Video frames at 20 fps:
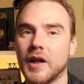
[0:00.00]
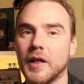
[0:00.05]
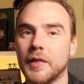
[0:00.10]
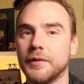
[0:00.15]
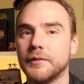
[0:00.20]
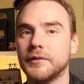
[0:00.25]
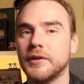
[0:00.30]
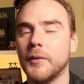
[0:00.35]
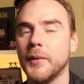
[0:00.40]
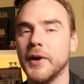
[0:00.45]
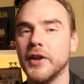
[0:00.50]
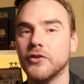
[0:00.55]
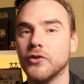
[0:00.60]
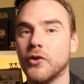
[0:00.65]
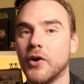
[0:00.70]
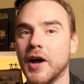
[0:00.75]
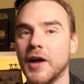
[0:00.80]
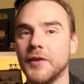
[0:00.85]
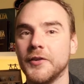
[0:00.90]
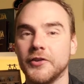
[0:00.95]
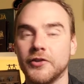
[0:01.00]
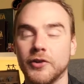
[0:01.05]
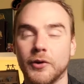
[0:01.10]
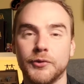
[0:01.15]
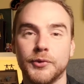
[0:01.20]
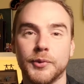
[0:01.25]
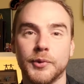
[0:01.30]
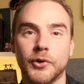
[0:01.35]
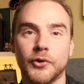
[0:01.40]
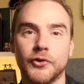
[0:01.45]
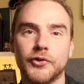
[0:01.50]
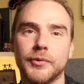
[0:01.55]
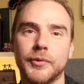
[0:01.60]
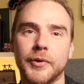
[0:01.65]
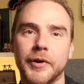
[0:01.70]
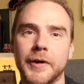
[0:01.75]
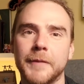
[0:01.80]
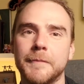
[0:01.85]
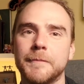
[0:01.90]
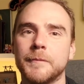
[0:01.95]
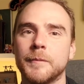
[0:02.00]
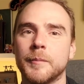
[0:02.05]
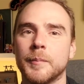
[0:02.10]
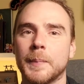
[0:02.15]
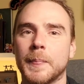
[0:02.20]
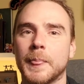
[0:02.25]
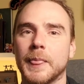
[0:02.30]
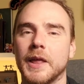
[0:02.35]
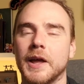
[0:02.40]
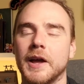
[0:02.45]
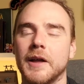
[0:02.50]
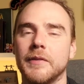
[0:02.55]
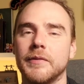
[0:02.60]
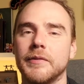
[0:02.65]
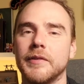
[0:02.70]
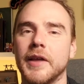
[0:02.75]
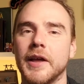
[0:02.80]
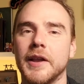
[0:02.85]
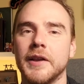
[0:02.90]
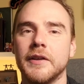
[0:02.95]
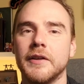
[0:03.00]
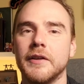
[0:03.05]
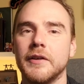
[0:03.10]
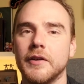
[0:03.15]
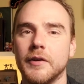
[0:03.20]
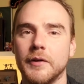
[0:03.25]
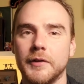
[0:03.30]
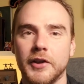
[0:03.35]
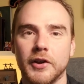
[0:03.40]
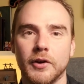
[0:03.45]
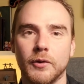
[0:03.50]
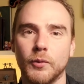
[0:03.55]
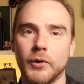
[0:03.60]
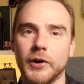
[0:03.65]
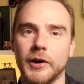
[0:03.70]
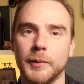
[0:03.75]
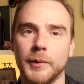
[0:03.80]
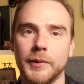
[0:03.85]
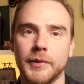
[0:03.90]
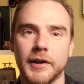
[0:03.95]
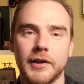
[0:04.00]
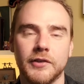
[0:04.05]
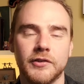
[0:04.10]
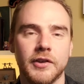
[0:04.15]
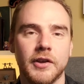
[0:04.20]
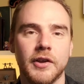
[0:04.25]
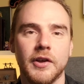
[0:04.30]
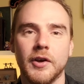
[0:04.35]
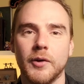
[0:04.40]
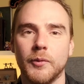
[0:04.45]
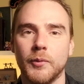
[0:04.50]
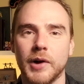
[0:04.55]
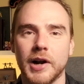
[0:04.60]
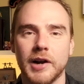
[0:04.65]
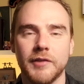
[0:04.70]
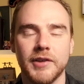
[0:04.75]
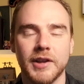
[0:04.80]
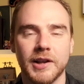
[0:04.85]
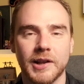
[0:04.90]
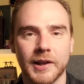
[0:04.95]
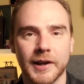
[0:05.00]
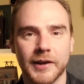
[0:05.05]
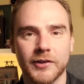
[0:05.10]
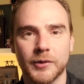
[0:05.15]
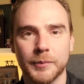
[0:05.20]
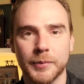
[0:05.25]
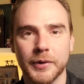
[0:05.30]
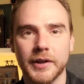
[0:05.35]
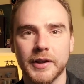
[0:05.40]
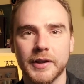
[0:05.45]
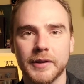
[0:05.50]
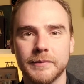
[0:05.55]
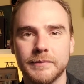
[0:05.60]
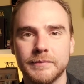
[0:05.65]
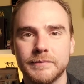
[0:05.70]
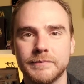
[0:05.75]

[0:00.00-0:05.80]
throw it or hand it off to a gutter runner, and then you're away with it wherever you'd like to be.